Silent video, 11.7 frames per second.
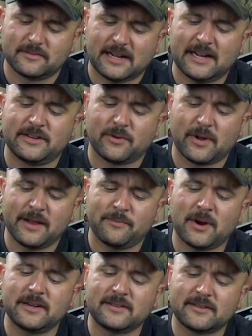I do. And
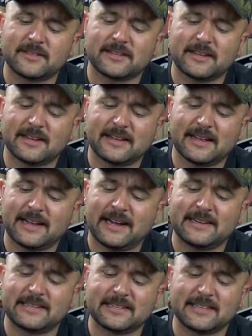pretzels,
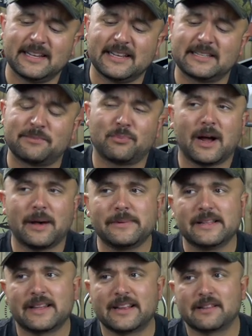honestly, is
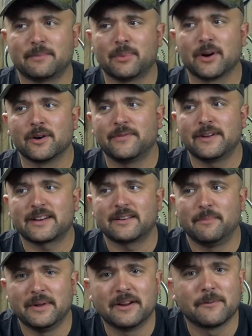probably like the
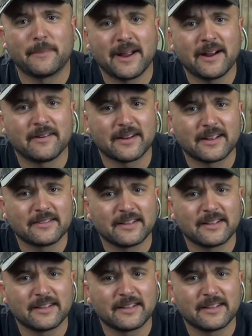perfect beer pairing.